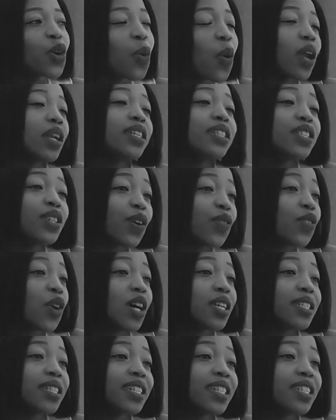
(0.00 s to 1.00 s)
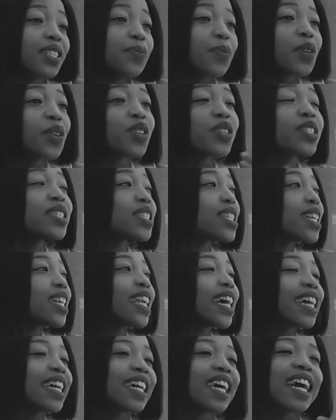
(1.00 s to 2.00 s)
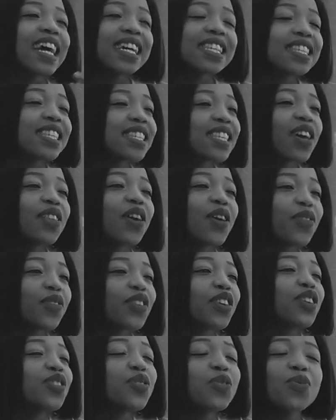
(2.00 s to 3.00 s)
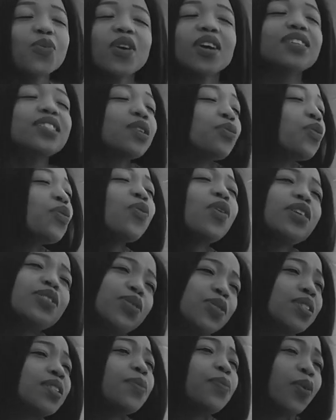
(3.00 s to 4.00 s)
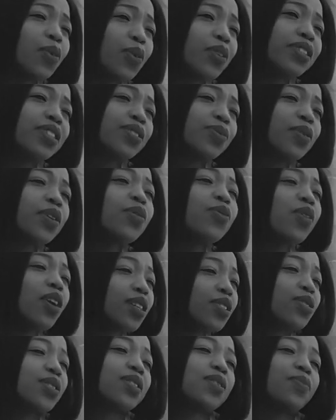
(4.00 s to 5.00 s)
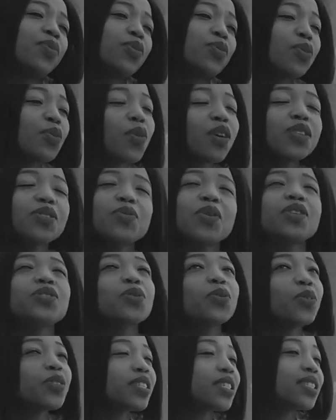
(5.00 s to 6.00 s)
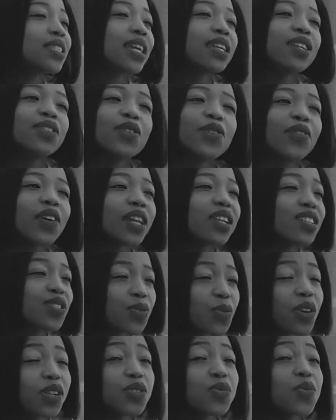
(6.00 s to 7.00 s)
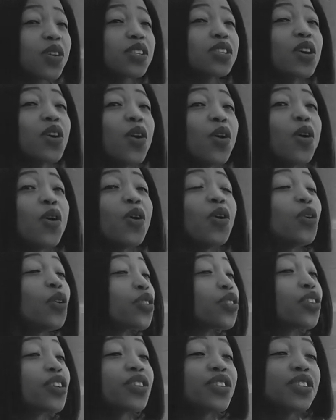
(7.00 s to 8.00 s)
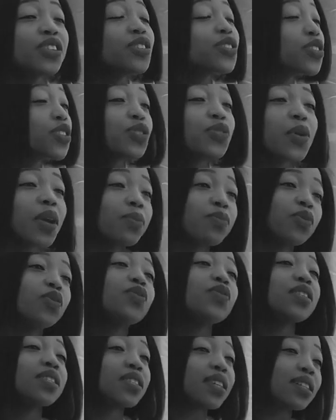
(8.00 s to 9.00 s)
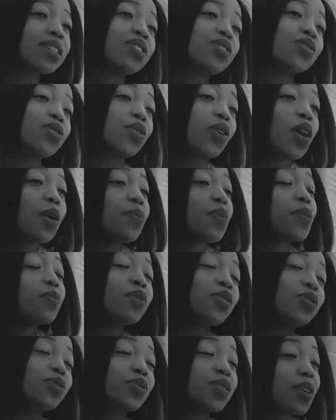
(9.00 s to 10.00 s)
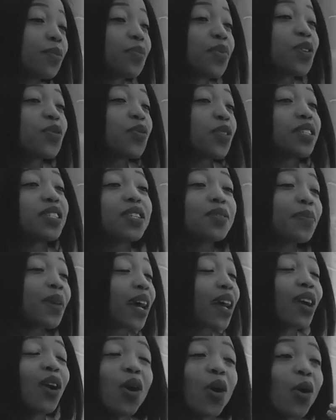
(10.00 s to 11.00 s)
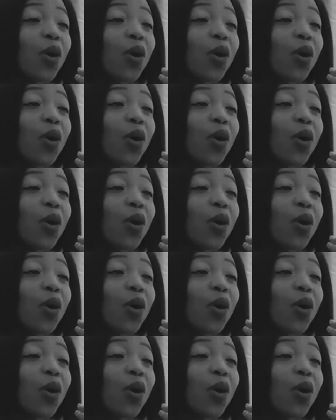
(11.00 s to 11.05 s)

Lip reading: the quality of content, because like as a South African, we want to support. We want to watch all these telenovelas. We want to watch all these great movies that are being produced and being written by